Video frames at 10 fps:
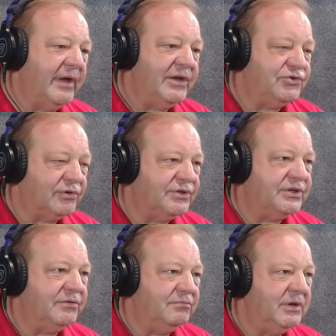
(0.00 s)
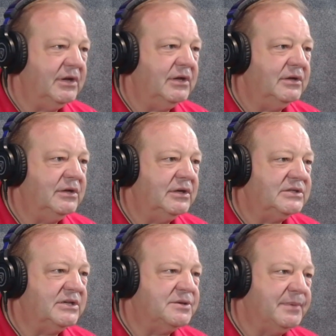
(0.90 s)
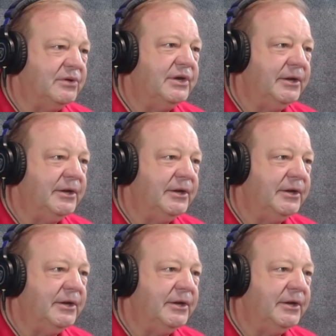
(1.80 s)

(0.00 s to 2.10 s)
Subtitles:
entrance and accessibility.